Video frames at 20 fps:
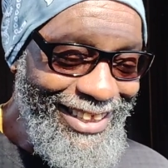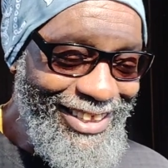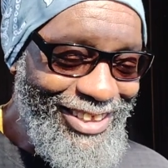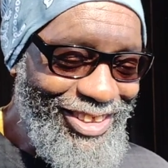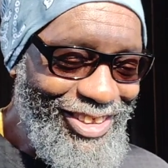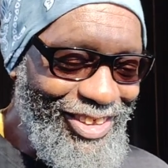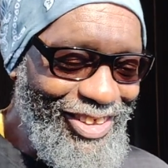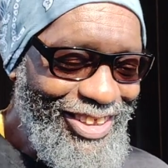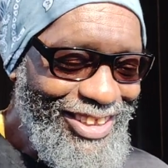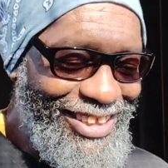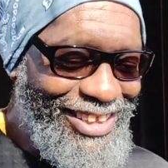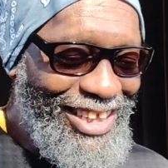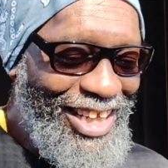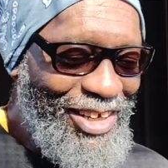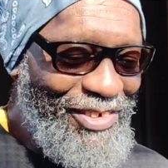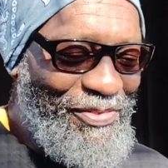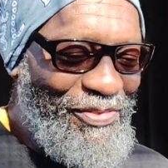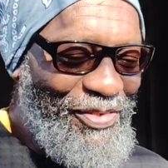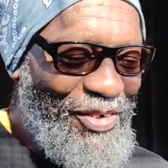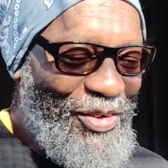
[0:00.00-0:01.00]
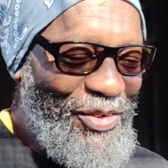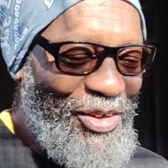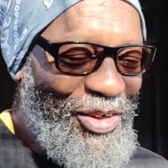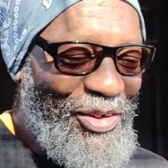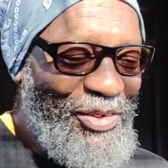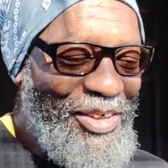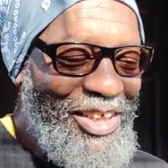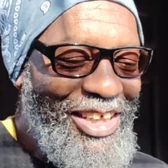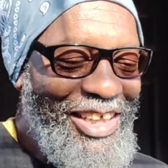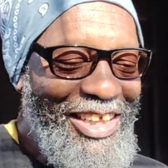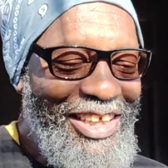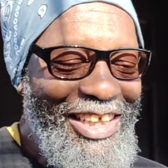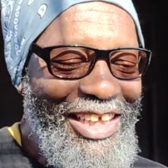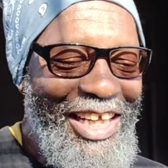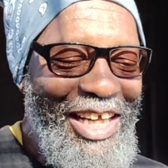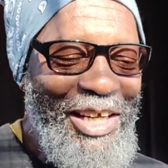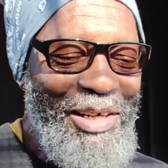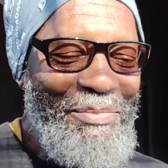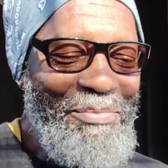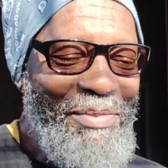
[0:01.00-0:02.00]
and took that photo
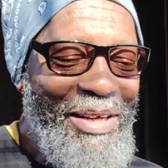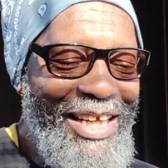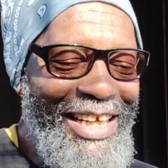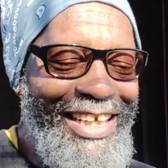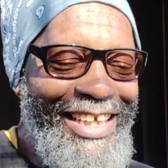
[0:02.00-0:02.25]
and made